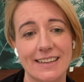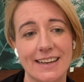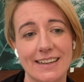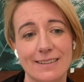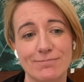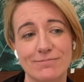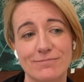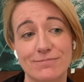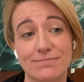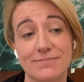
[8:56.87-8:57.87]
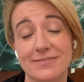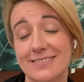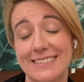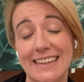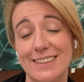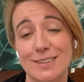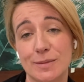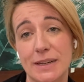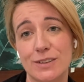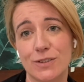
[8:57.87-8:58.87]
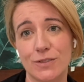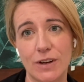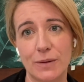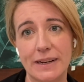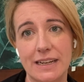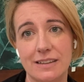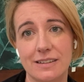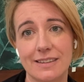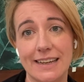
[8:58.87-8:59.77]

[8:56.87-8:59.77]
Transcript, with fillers: um, thank you so much for following along.